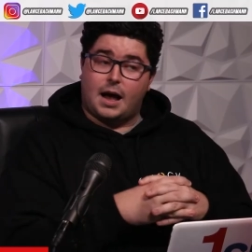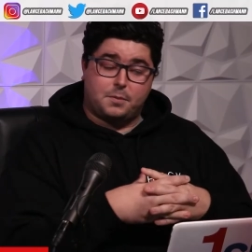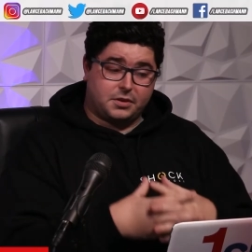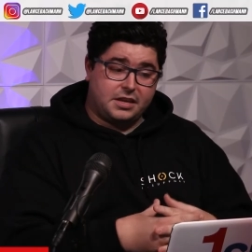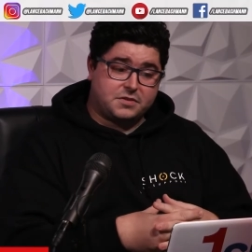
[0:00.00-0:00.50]

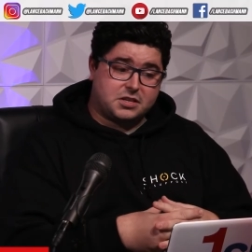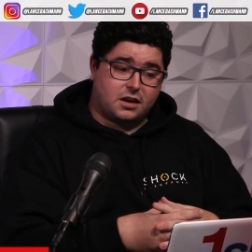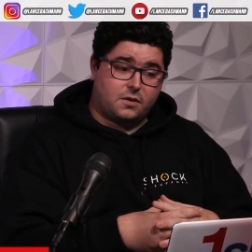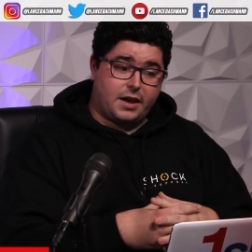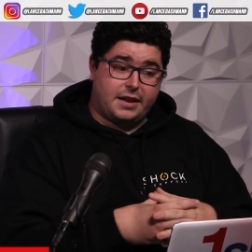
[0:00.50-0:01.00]
believe
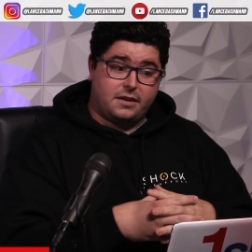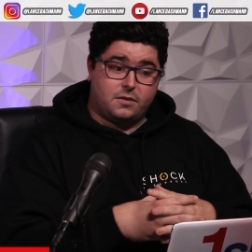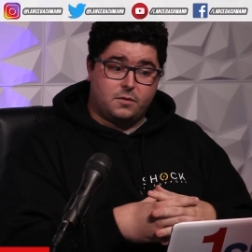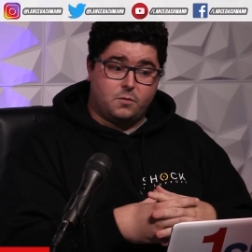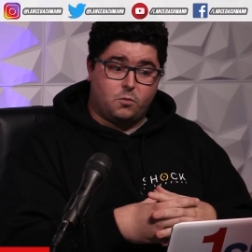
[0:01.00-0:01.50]
so, and
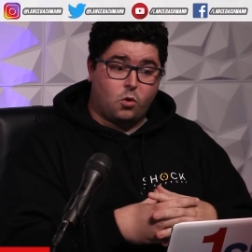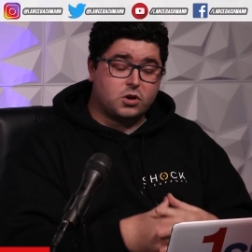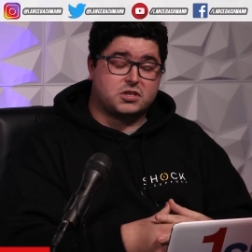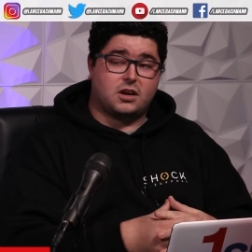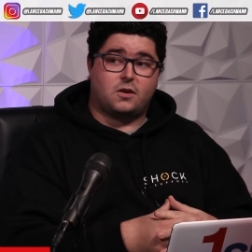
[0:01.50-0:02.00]
more
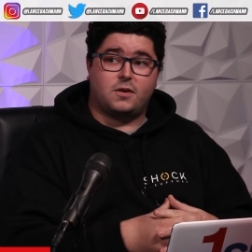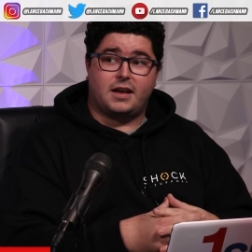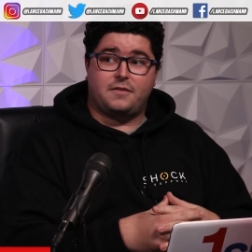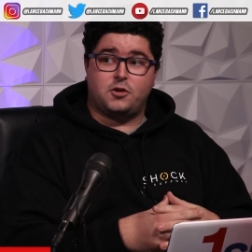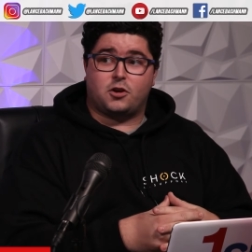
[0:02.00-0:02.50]
so
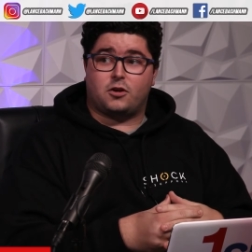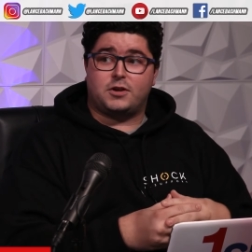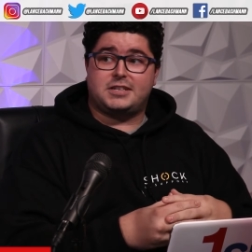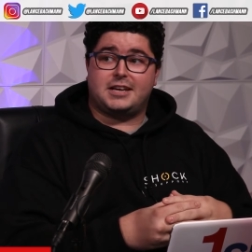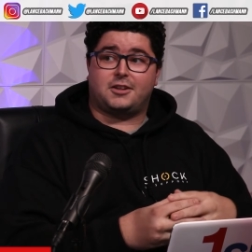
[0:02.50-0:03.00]
if you're a
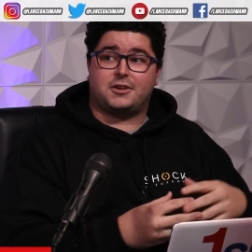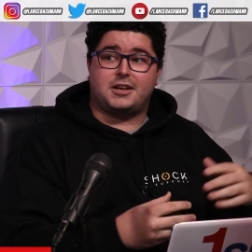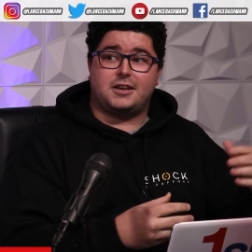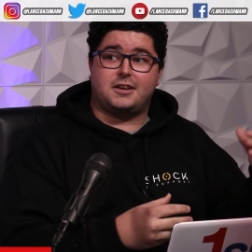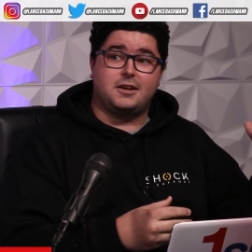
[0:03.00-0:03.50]
retailer
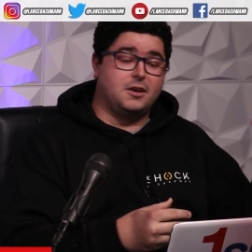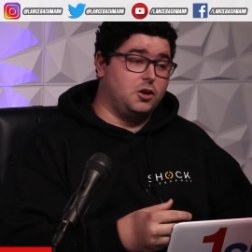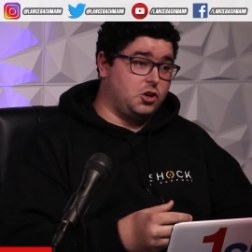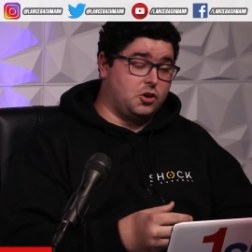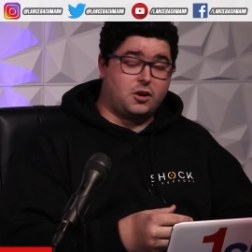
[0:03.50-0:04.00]
in
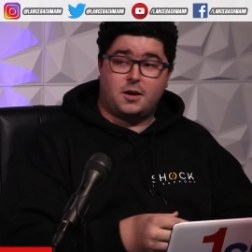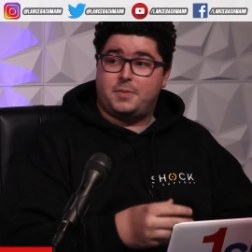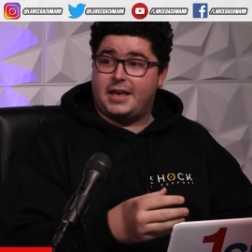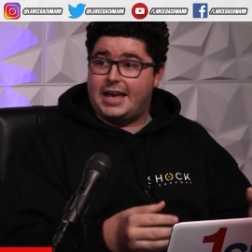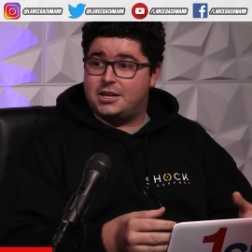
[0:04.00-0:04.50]
Europe,
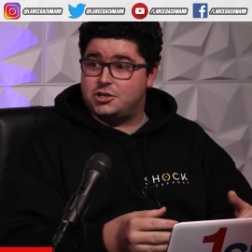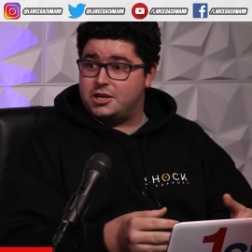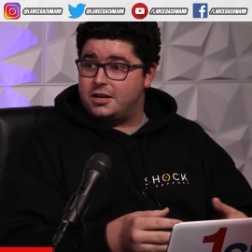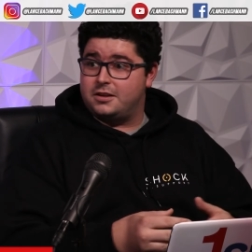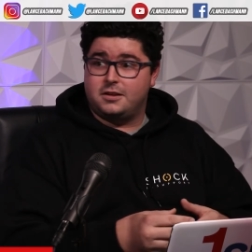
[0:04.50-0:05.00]

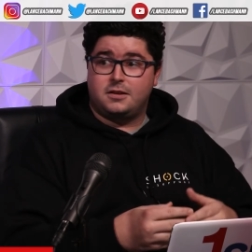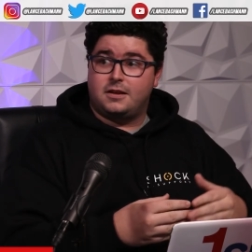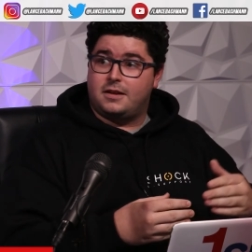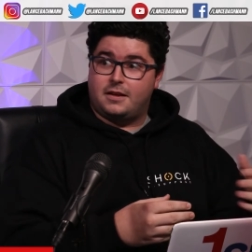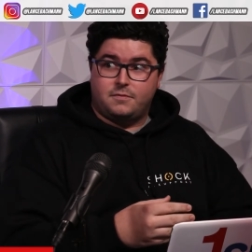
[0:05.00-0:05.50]
Asia.
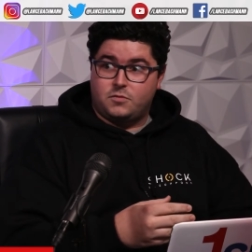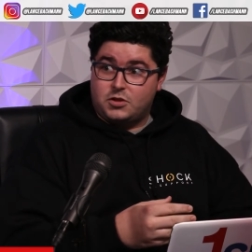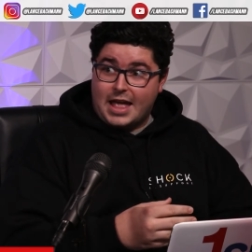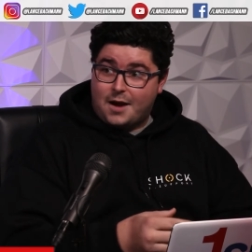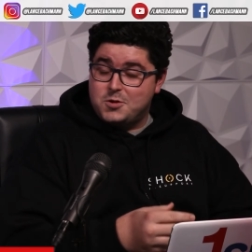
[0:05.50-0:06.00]

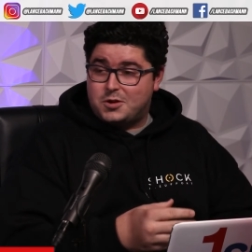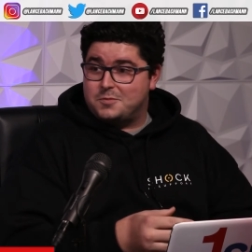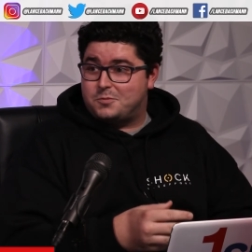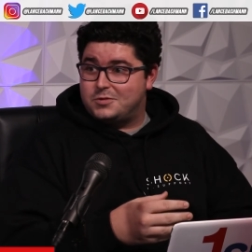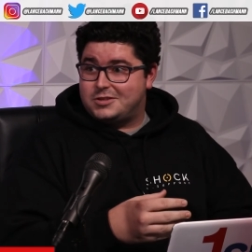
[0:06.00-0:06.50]
Now you can
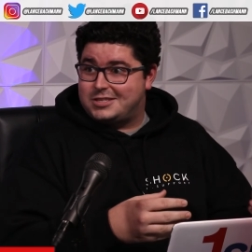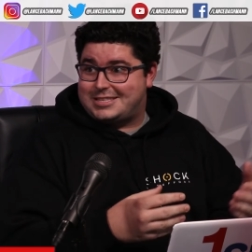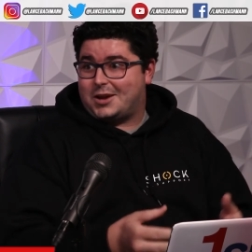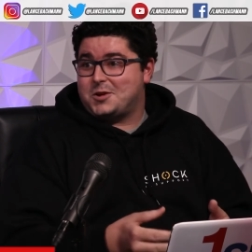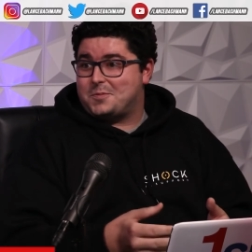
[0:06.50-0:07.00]

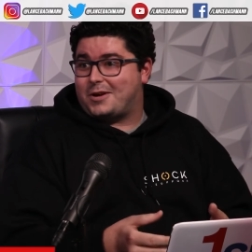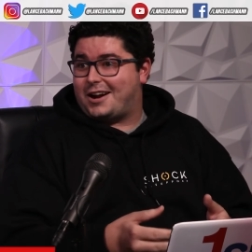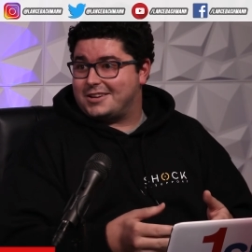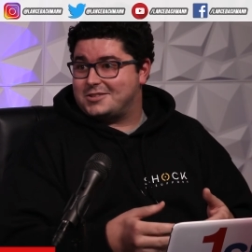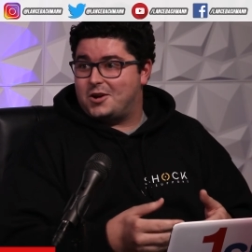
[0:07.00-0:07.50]
sell your
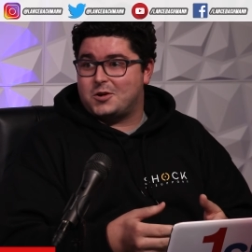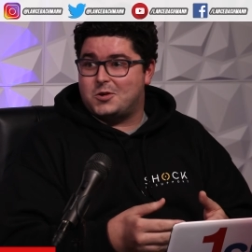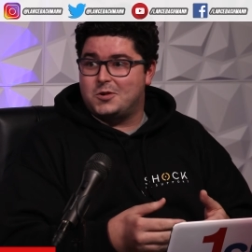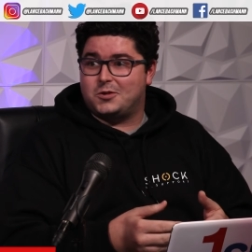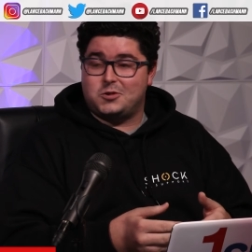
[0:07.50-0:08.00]
products on
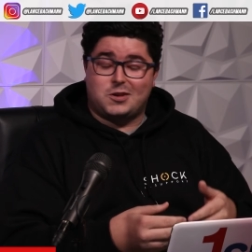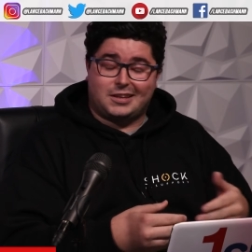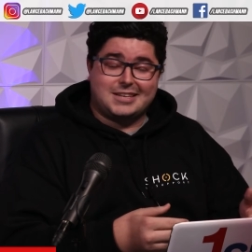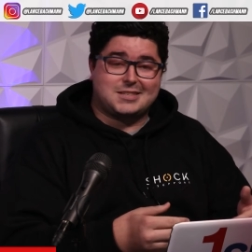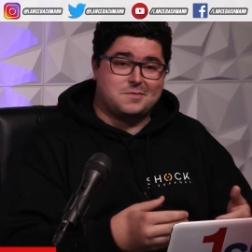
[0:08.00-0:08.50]
Google. You can
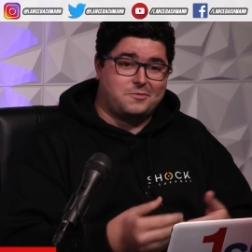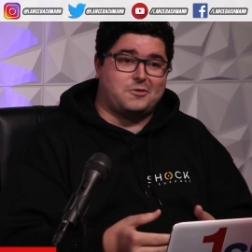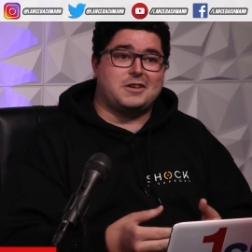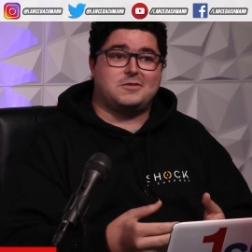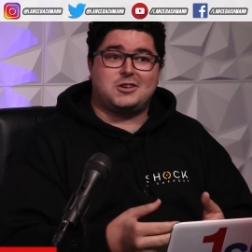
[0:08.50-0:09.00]
list them free
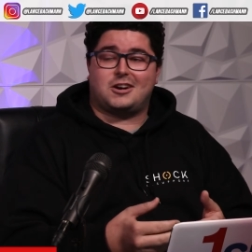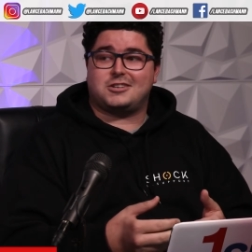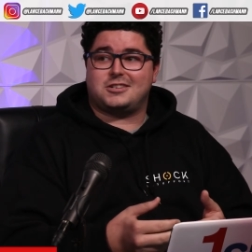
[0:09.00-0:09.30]
of charge.